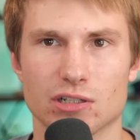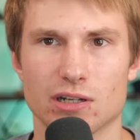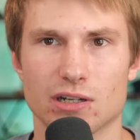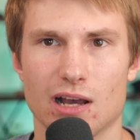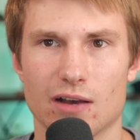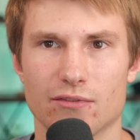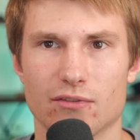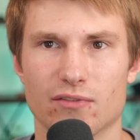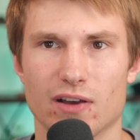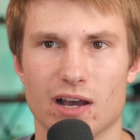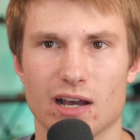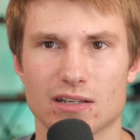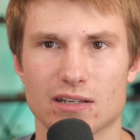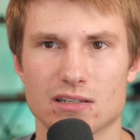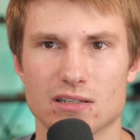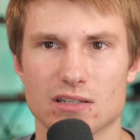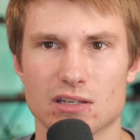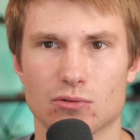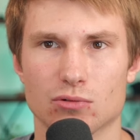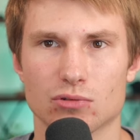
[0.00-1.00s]
f of x is
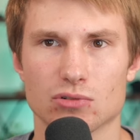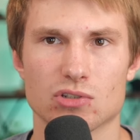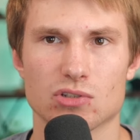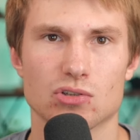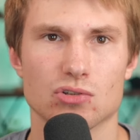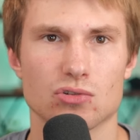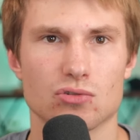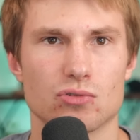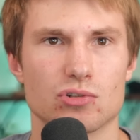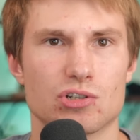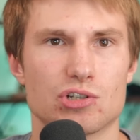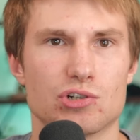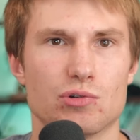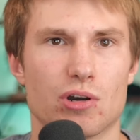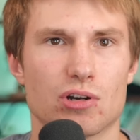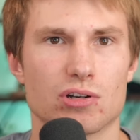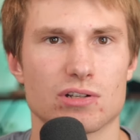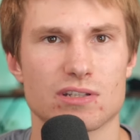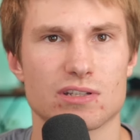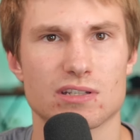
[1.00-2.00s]
equal to
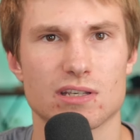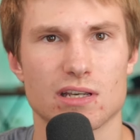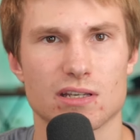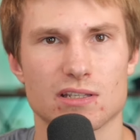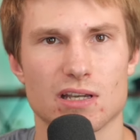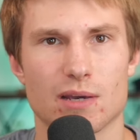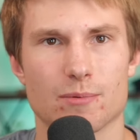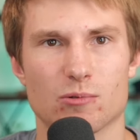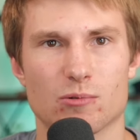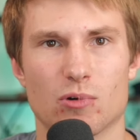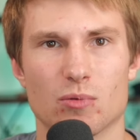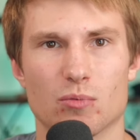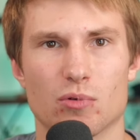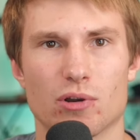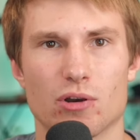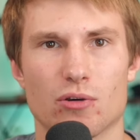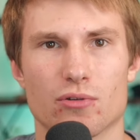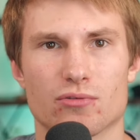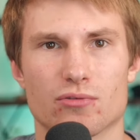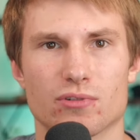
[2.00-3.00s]
206 times
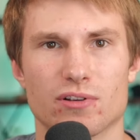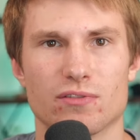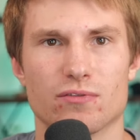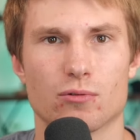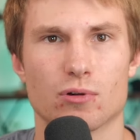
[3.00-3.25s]
1.034 to the